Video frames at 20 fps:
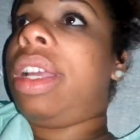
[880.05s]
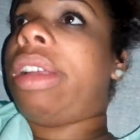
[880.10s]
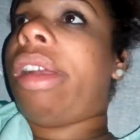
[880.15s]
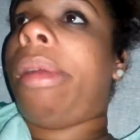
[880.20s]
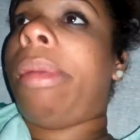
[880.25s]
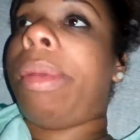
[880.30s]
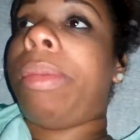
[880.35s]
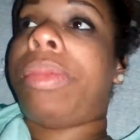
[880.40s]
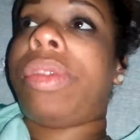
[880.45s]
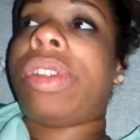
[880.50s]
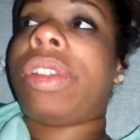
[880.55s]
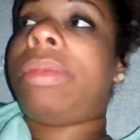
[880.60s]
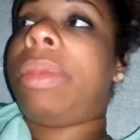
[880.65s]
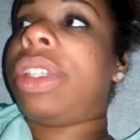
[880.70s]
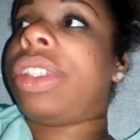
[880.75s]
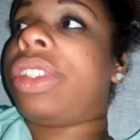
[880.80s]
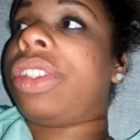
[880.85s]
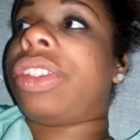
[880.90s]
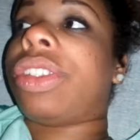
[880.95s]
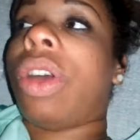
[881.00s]
I mean, pretty
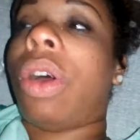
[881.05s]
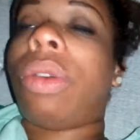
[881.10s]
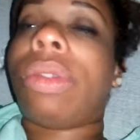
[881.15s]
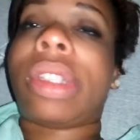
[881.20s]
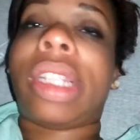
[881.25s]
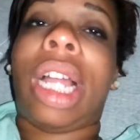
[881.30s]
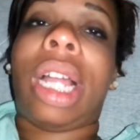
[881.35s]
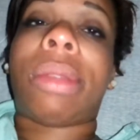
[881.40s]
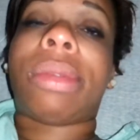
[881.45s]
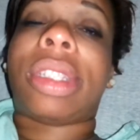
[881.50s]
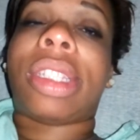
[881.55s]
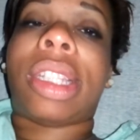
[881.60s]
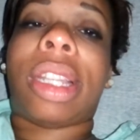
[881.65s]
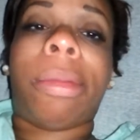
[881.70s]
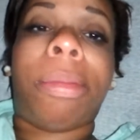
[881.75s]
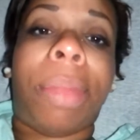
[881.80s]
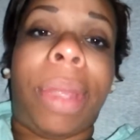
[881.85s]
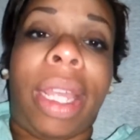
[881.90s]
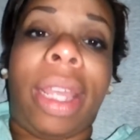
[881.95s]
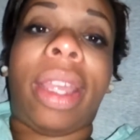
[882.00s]
much this whole time since
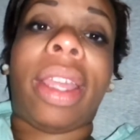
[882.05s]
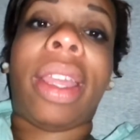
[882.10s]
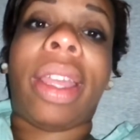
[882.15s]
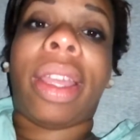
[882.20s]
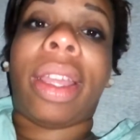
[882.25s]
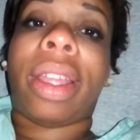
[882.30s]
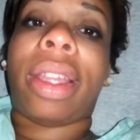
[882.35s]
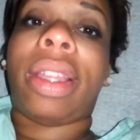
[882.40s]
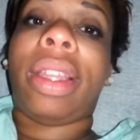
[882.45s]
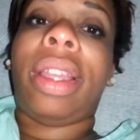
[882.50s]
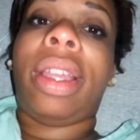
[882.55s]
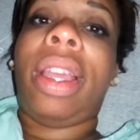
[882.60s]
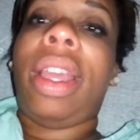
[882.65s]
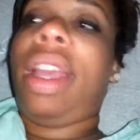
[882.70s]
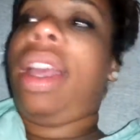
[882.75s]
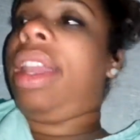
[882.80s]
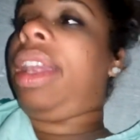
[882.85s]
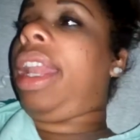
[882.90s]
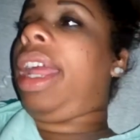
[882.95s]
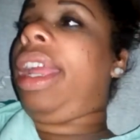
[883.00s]
I've been here,
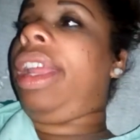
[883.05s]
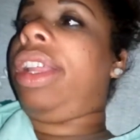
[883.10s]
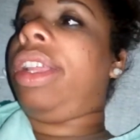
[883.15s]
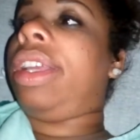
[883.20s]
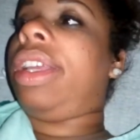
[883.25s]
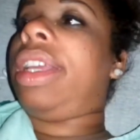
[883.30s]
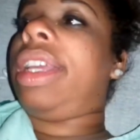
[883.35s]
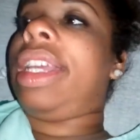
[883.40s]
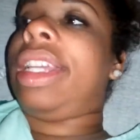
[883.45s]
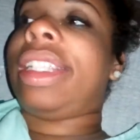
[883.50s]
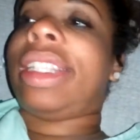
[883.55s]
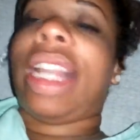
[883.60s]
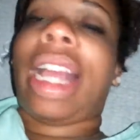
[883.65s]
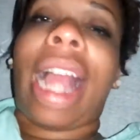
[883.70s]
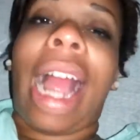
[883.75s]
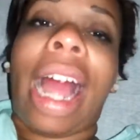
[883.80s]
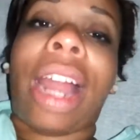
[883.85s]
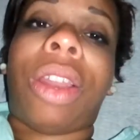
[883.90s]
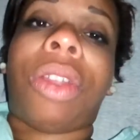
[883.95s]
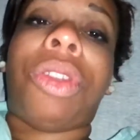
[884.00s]
like, it's
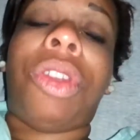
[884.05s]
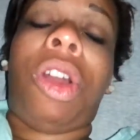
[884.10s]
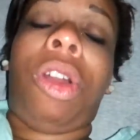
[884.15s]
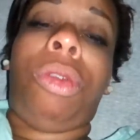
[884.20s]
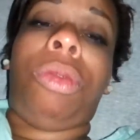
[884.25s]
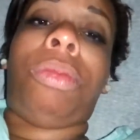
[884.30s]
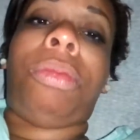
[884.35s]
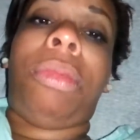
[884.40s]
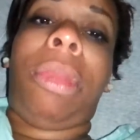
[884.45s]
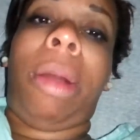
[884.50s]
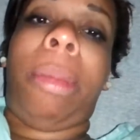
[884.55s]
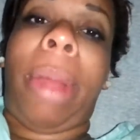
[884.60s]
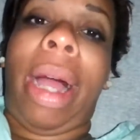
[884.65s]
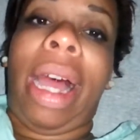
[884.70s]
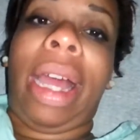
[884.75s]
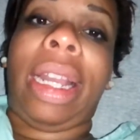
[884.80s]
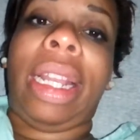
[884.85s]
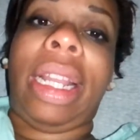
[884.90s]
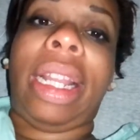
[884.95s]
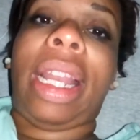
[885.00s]
like I don't know my
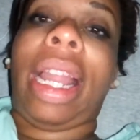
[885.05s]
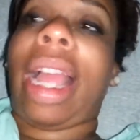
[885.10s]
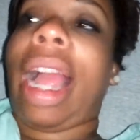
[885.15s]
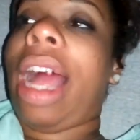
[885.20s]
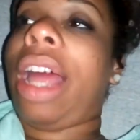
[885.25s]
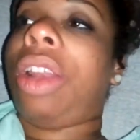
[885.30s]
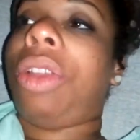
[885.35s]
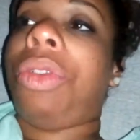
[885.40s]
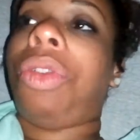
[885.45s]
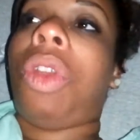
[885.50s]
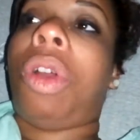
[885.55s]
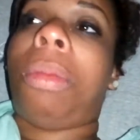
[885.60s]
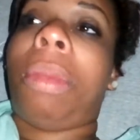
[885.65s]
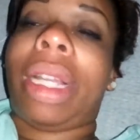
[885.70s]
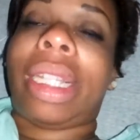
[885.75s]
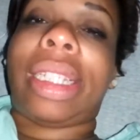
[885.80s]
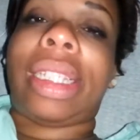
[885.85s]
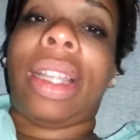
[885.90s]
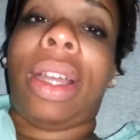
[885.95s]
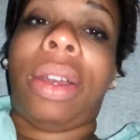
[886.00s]
body. Like, I don't know
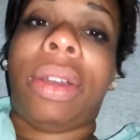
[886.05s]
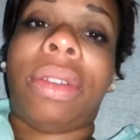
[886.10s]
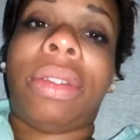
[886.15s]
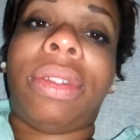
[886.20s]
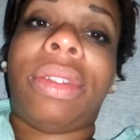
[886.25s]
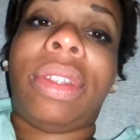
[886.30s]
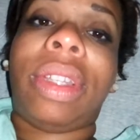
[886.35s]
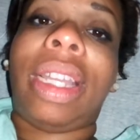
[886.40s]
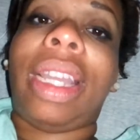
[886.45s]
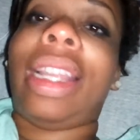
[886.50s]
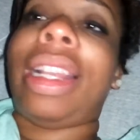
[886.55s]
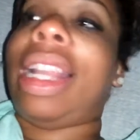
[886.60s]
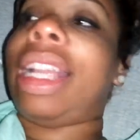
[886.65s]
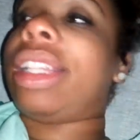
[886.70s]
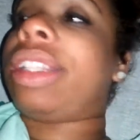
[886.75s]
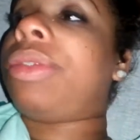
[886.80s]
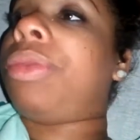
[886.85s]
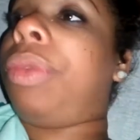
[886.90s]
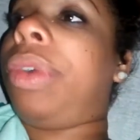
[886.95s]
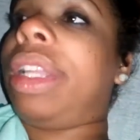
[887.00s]
myself. And
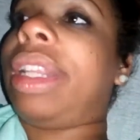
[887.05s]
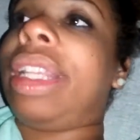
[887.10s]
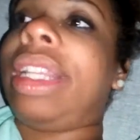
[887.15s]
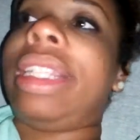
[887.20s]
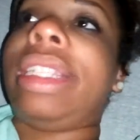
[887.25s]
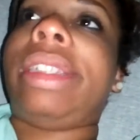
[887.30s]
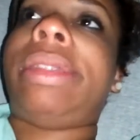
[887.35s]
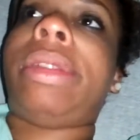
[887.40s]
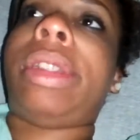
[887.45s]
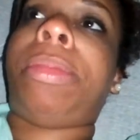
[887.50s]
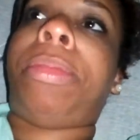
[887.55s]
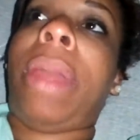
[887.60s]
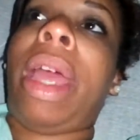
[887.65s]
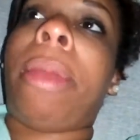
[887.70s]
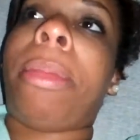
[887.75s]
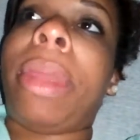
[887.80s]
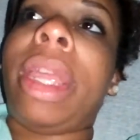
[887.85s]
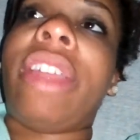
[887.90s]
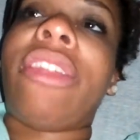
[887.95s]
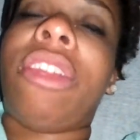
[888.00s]
that's the one thing, the
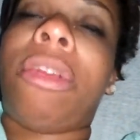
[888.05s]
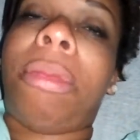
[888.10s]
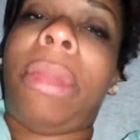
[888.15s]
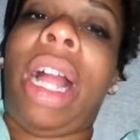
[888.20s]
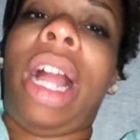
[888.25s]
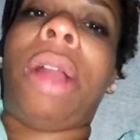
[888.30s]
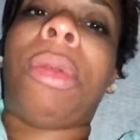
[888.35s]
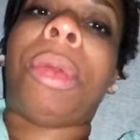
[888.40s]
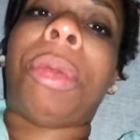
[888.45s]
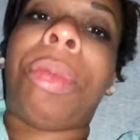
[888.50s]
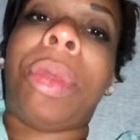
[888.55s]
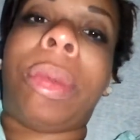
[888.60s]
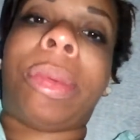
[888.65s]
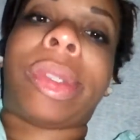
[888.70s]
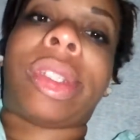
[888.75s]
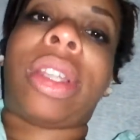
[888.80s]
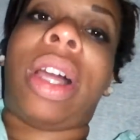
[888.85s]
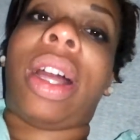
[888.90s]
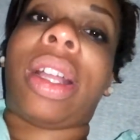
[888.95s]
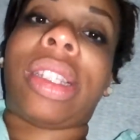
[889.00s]
pet peeve of mine, when people
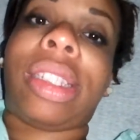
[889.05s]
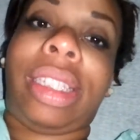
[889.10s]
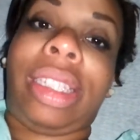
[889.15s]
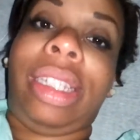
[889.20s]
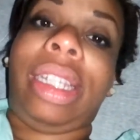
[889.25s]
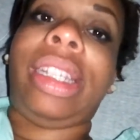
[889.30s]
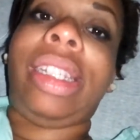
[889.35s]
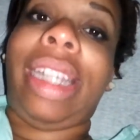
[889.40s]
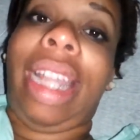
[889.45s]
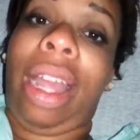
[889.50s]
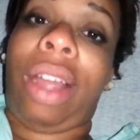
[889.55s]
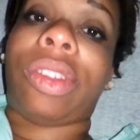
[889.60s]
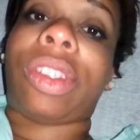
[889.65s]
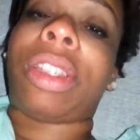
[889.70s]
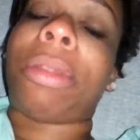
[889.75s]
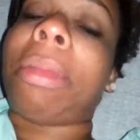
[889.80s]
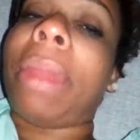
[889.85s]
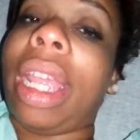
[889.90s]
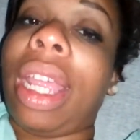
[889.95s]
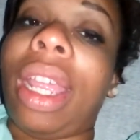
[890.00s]
talk down
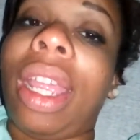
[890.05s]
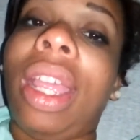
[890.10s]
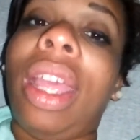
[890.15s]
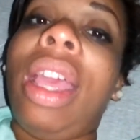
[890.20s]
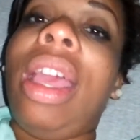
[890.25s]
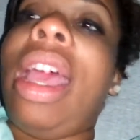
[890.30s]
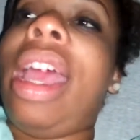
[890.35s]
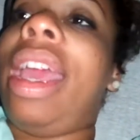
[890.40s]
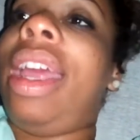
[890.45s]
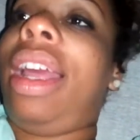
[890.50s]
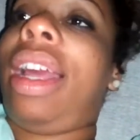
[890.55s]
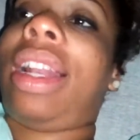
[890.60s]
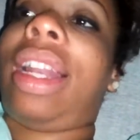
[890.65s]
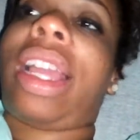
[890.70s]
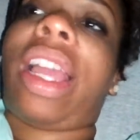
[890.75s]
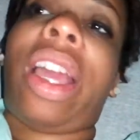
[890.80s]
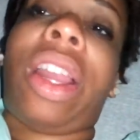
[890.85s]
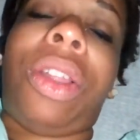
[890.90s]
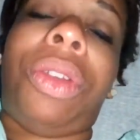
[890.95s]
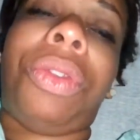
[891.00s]
to me and act
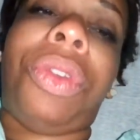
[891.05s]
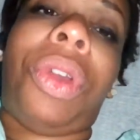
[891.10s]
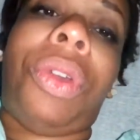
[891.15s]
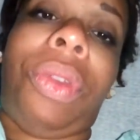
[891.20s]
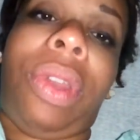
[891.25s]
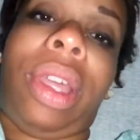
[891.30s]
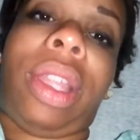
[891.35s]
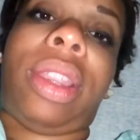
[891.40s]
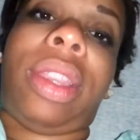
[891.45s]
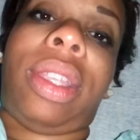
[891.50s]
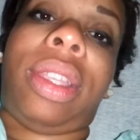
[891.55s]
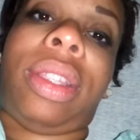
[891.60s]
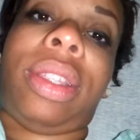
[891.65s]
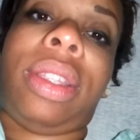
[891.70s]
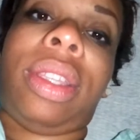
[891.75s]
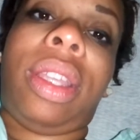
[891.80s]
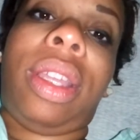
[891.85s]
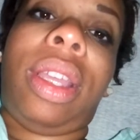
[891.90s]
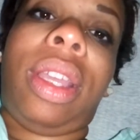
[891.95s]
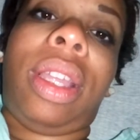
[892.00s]
like I don't know nothing.
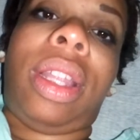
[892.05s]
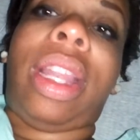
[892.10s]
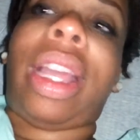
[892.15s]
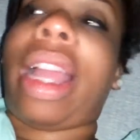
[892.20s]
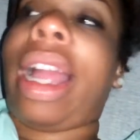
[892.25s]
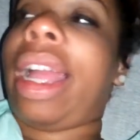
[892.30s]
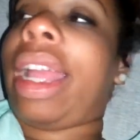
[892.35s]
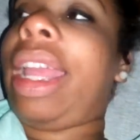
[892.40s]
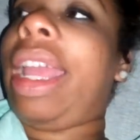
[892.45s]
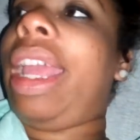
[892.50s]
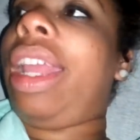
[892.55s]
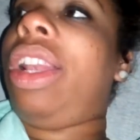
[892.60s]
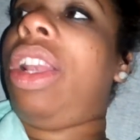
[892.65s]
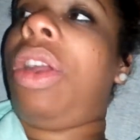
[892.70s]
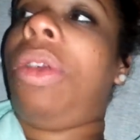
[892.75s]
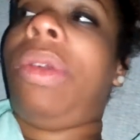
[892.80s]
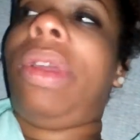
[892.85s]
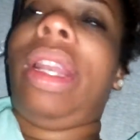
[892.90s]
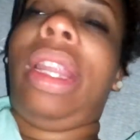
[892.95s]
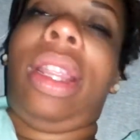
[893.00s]
Like I can't
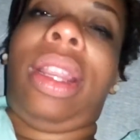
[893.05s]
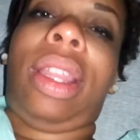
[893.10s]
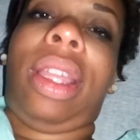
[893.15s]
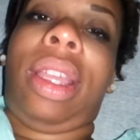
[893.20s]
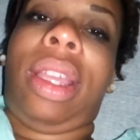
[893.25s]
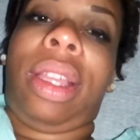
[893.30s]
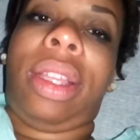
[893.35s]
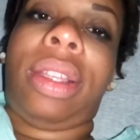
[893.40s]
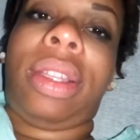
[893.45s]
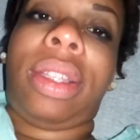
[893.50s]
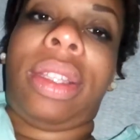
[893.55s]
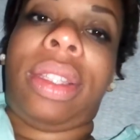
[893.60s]
know anything.